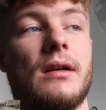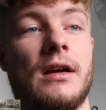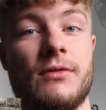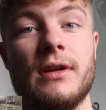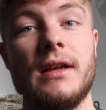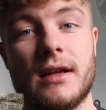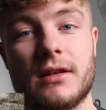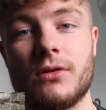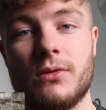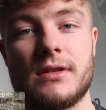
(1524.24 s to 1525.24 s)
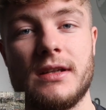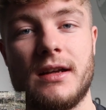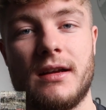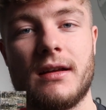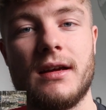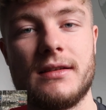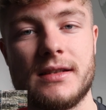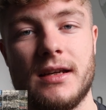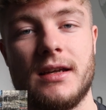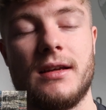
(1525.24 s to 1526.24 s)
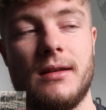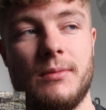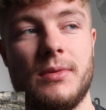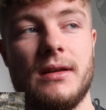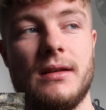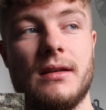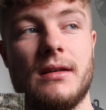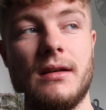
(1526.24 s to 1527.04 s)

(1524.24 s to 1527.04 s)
I'd really like to go and see that. I'd say it'd be